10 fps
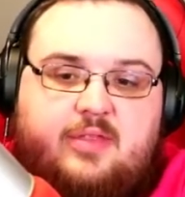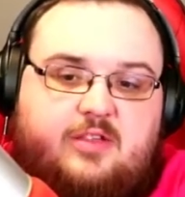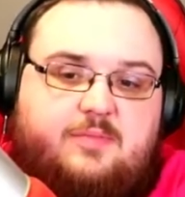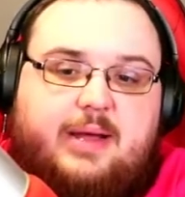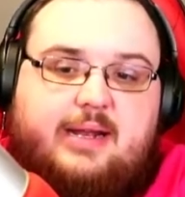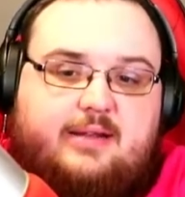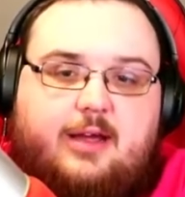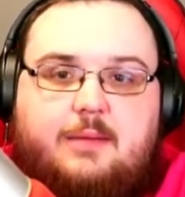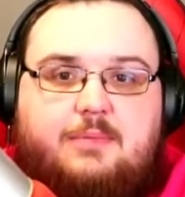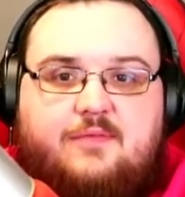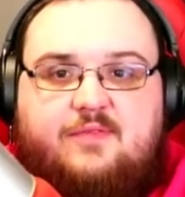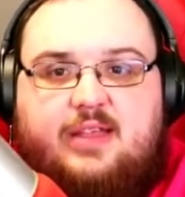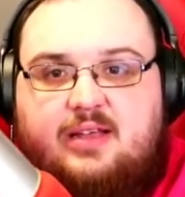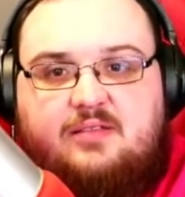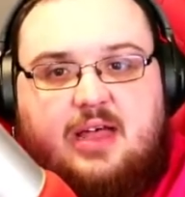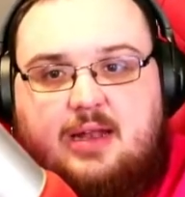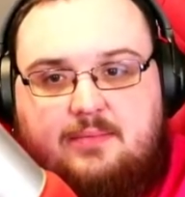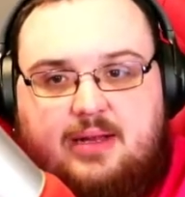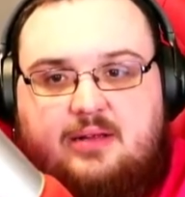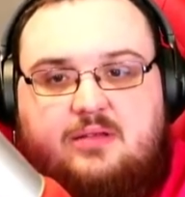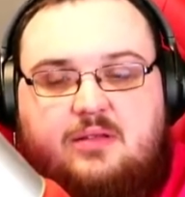many type of these enemies